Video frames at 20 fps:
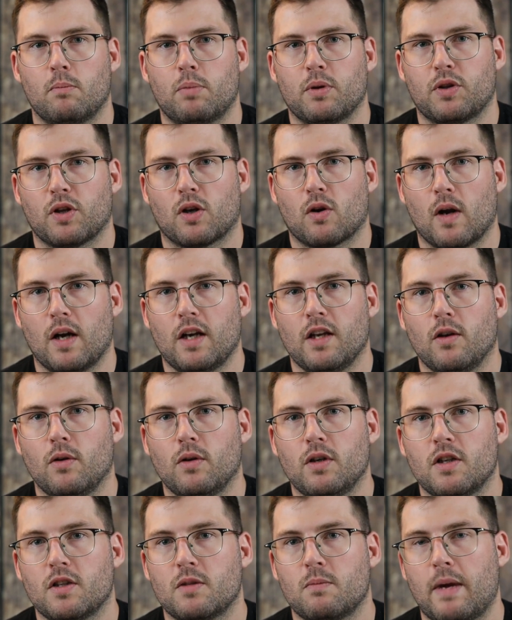But the credit
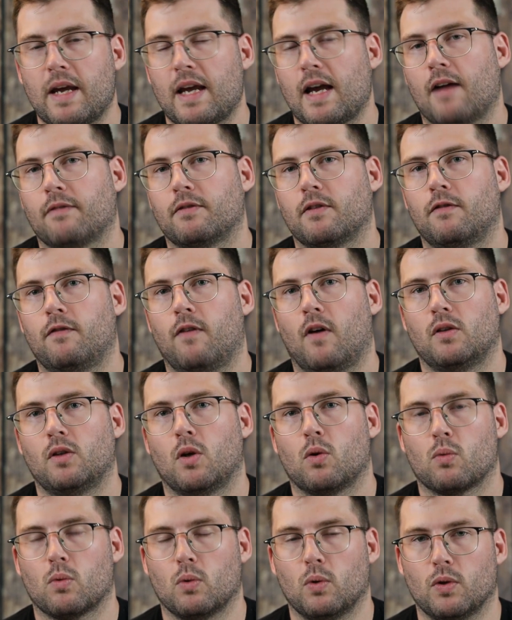unions may have to
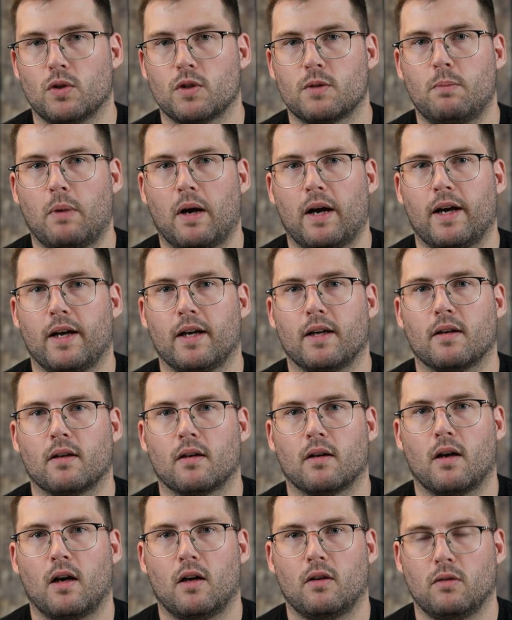follow rules by
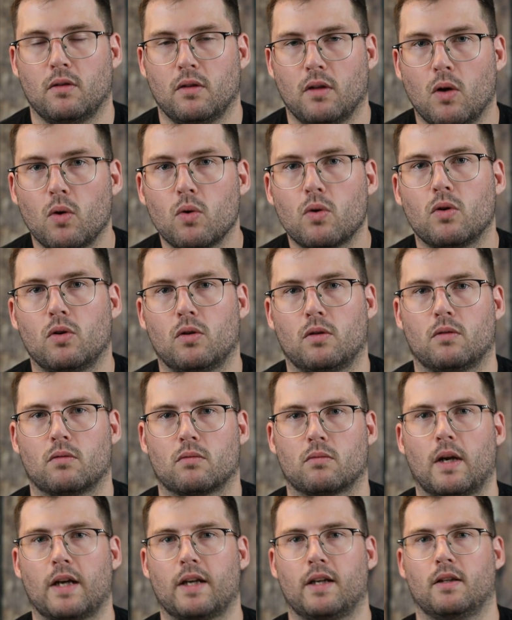a local
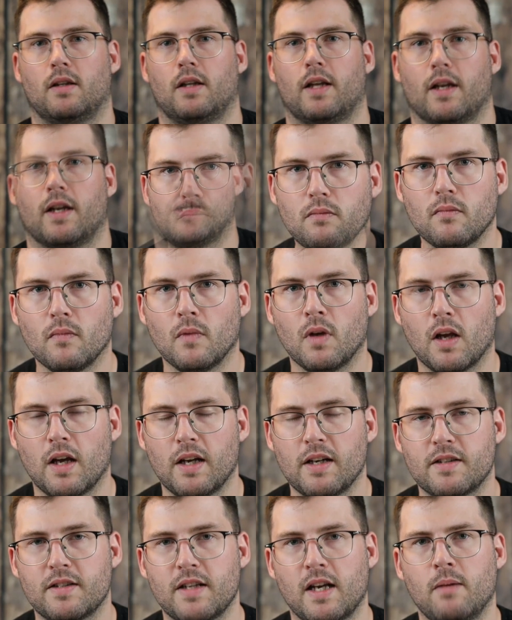regulator.
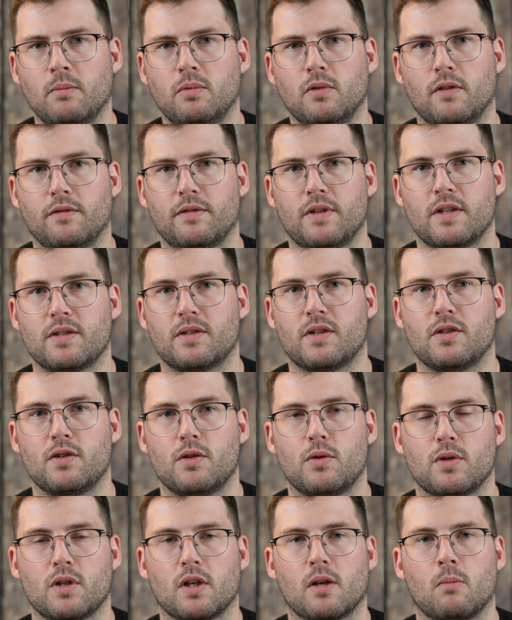An example of this
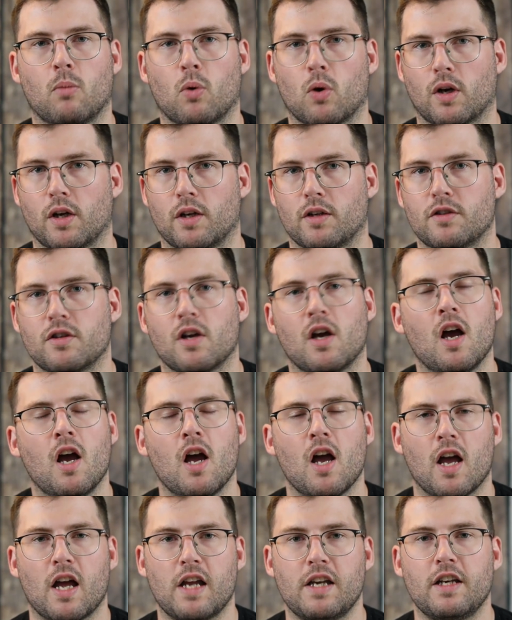is using a mortgage
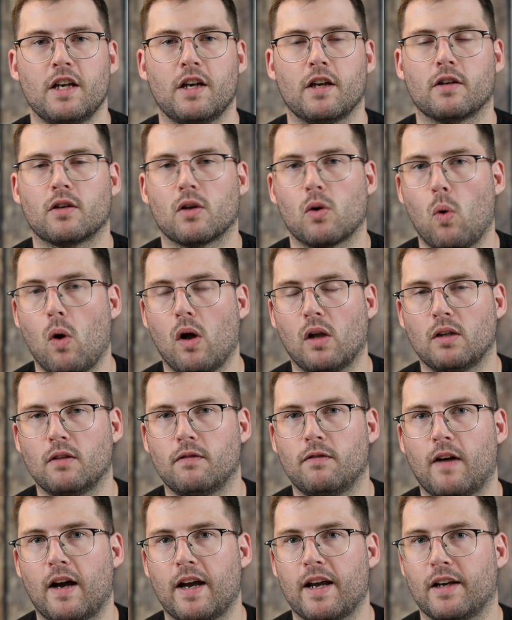and needing to
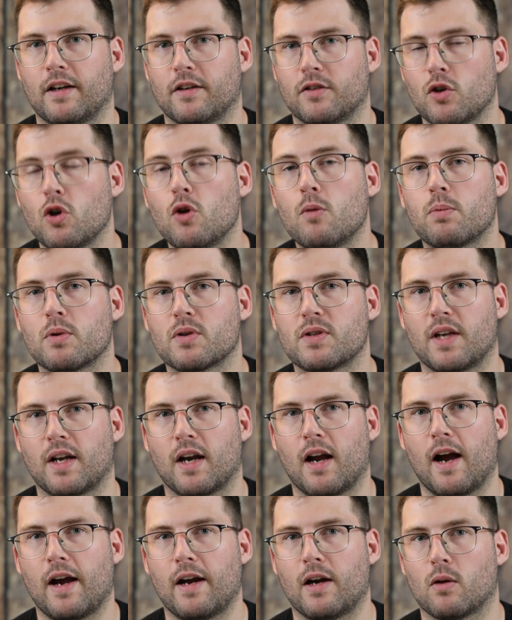qualify at a
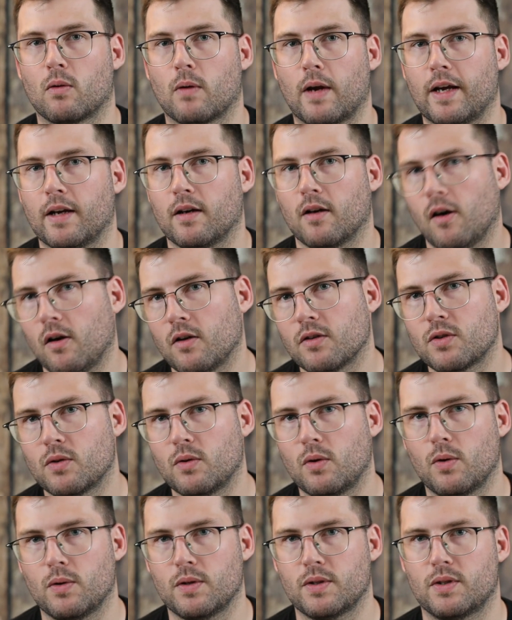2% higher rate,
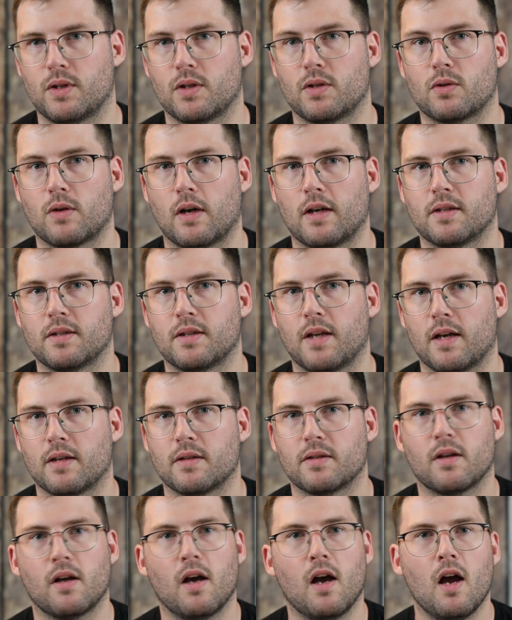also known as the stress
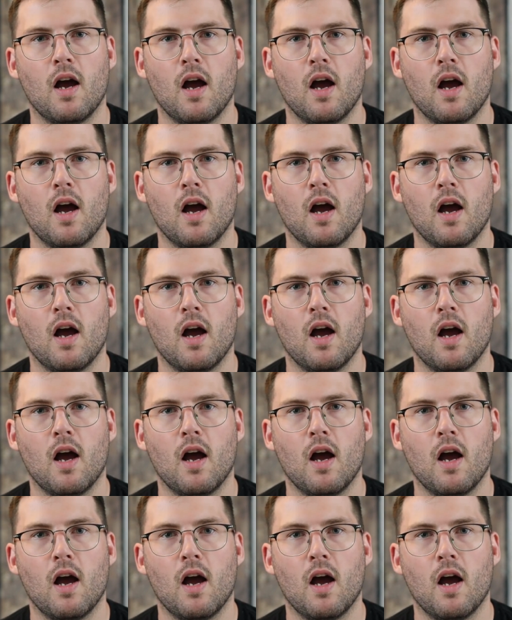test.